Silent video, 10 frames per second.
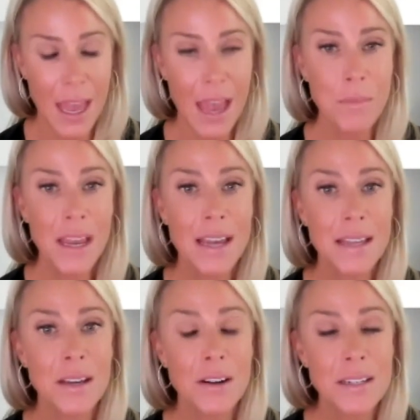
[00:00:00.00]
and
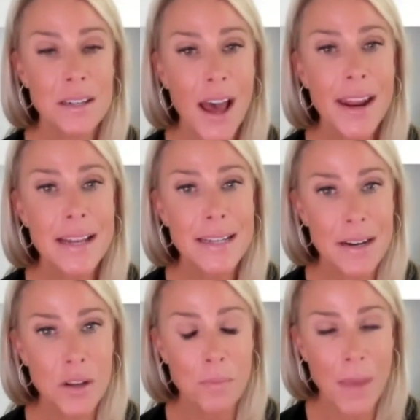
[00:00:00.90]
because there is not a
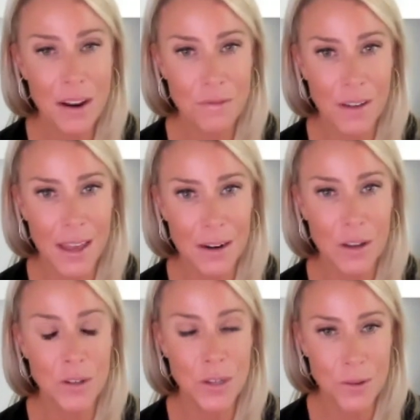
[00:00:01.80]
dental benefit
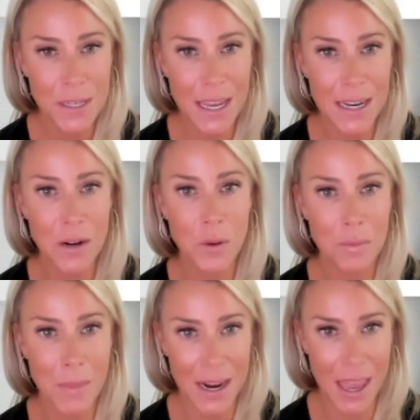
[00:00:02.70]
associated
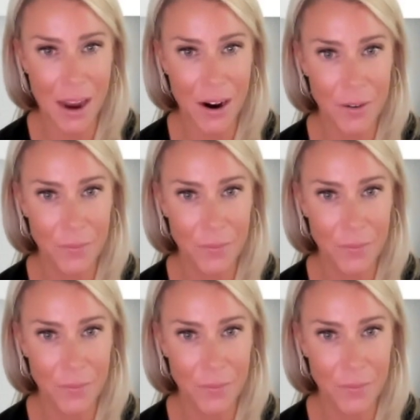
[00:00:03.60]
with Medicare.